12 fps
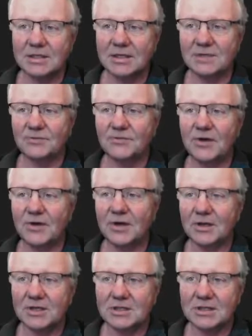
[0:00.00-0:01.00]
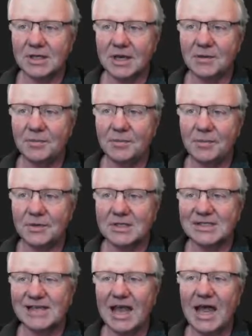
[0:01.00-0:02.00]

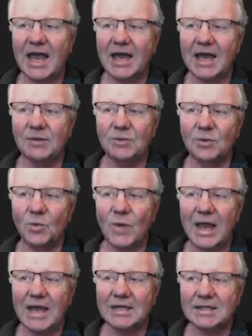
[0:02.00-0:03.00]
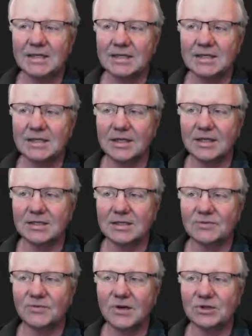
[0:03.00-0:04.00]
This line will wait until this
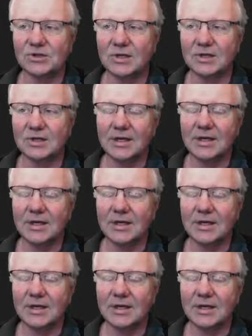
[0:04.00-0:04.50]
function